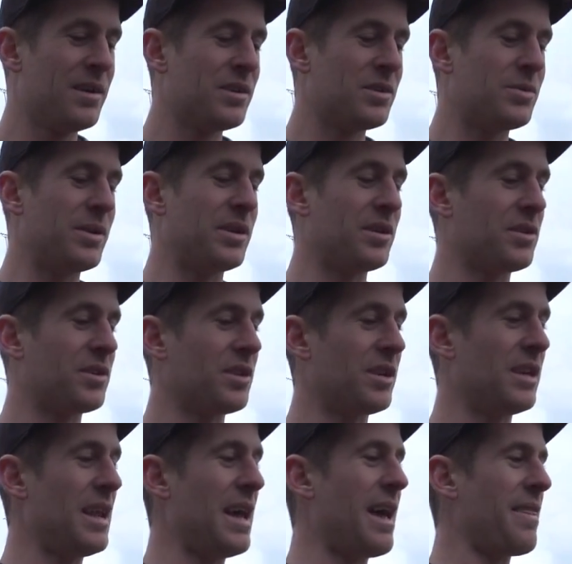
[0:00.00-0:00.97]
So you're just going
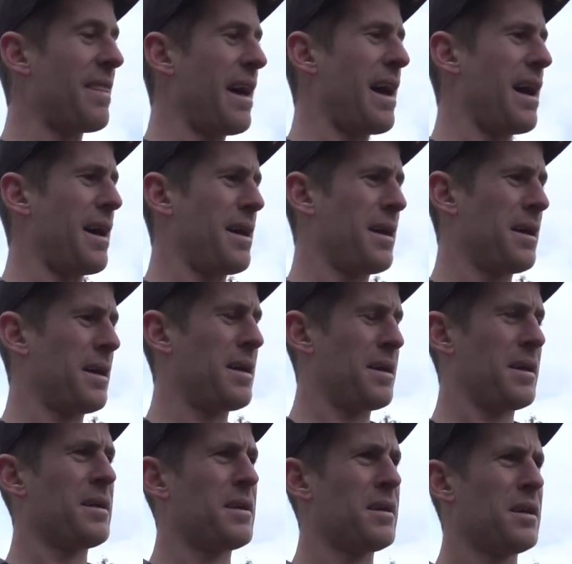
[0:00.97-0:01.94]
to let that
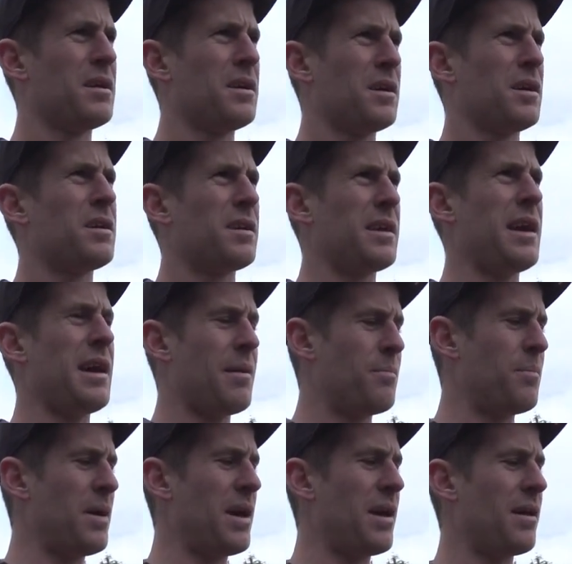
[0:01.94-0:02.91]
get a
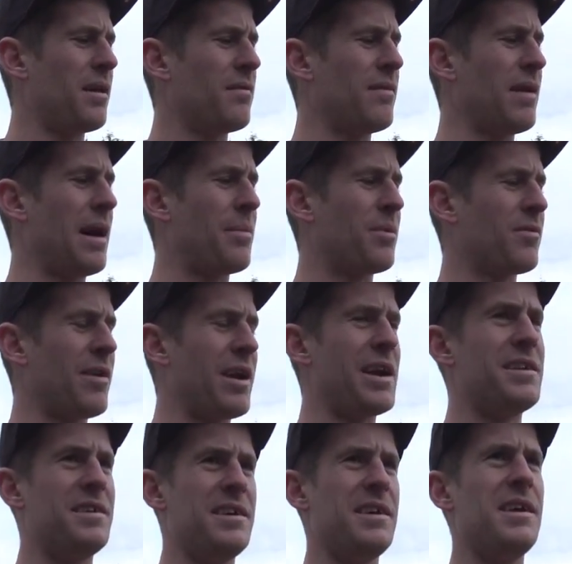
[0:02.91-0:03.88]
bit
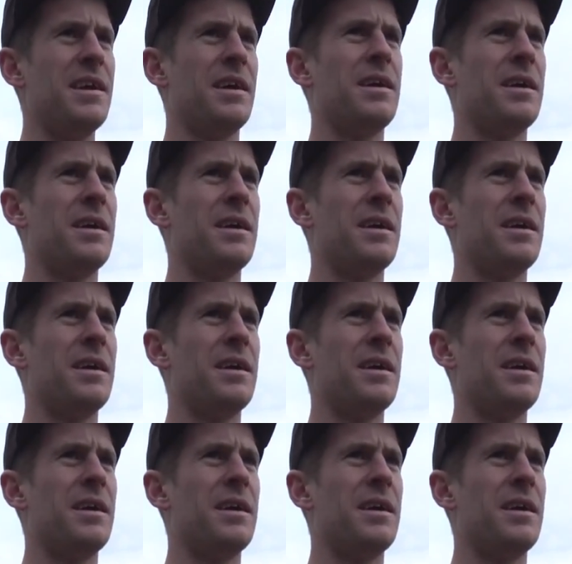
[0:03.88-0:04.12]
evaporatey.